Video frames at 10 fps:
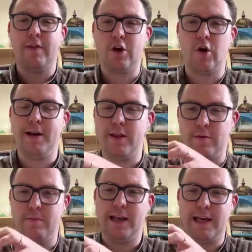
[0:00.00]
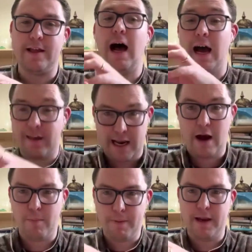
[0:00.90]
of anti-communism that leads to
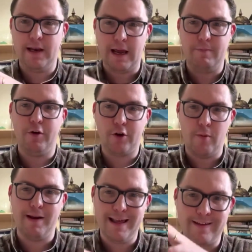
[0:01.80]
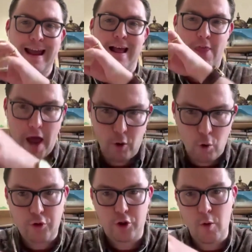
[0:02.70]
Eisenhower being labeled a communist, that
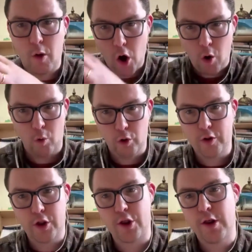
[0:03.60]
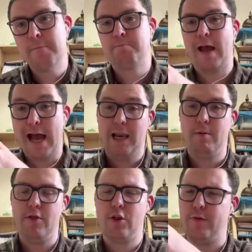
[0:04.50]
also holds
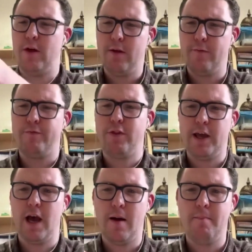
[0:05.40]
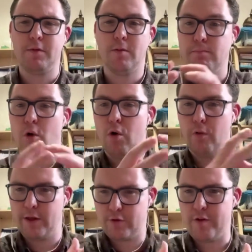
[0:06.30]
elements of the
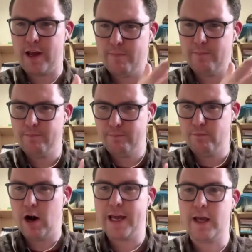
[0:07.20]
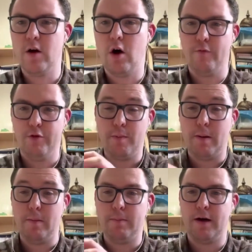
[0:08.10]
more extreme right of the
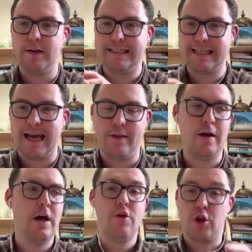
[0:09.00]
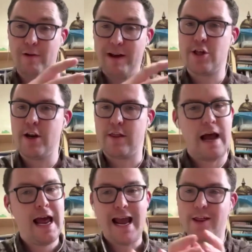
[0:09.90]
Republican Party together. So religion is
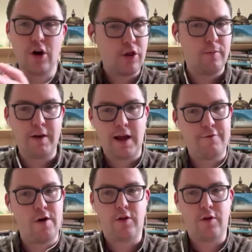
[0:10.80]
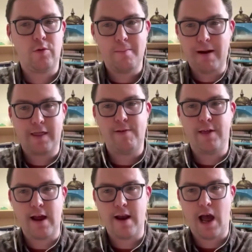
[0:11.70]
there. It's not something I focus on to a massive
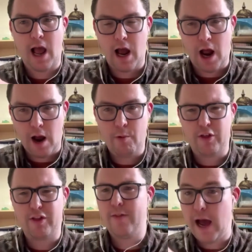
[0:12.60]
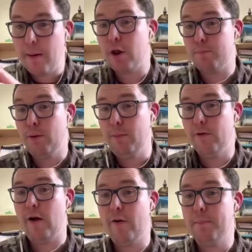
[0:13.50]
extent. I will say that, but it's
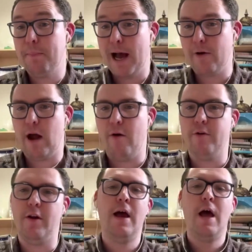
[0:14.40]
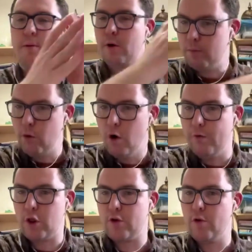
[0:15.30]
bubbling around in the background and becomes
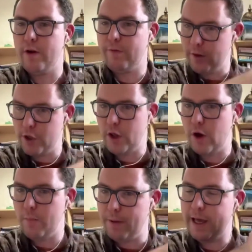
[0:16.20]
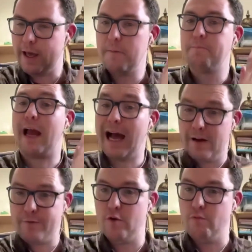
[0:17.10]
more of a story for the GOP
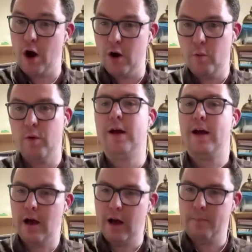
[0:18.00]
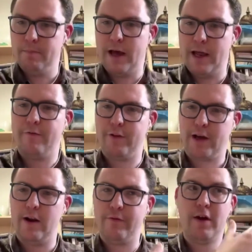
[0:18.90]
after Roe and
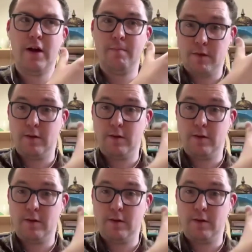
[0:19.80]
after kind of